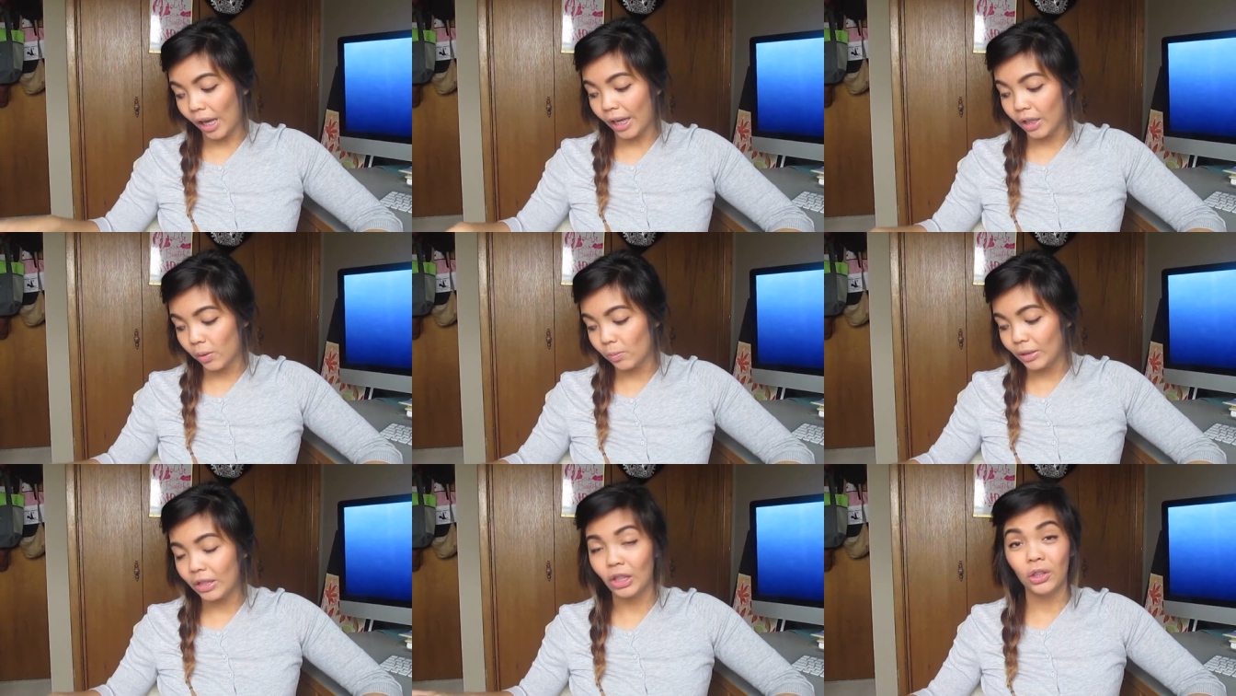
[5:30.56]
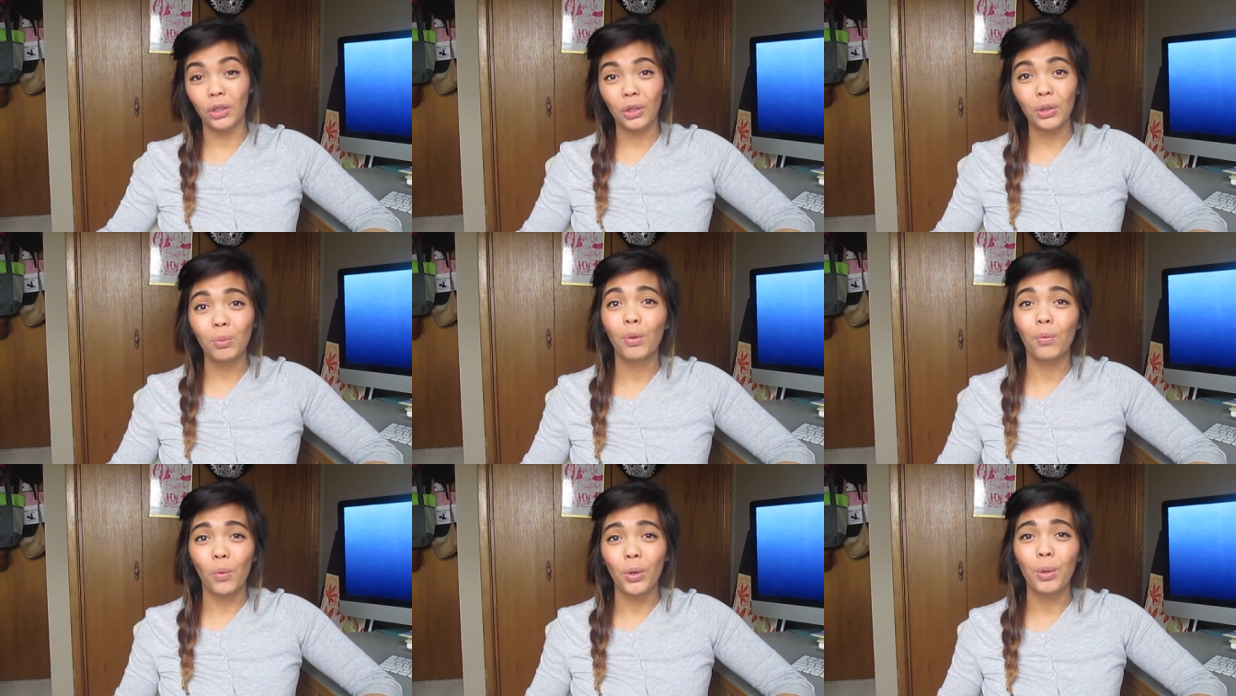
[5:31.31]
items, these stickers
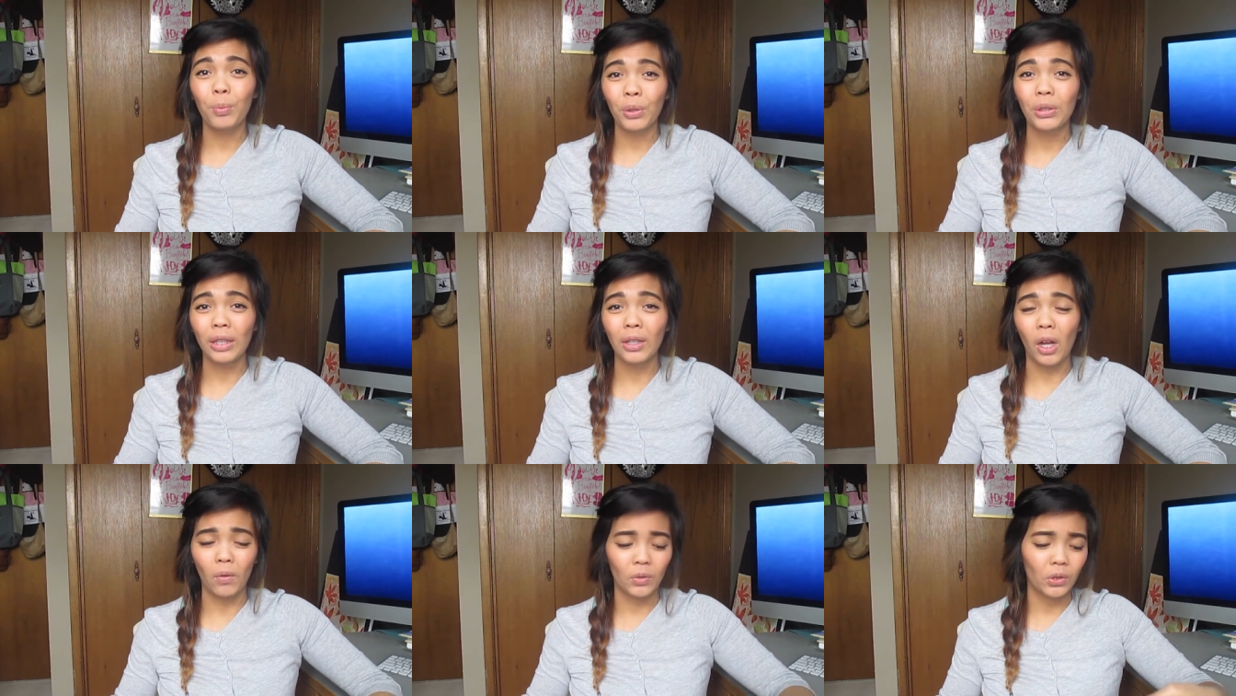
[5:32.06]
were 40% off.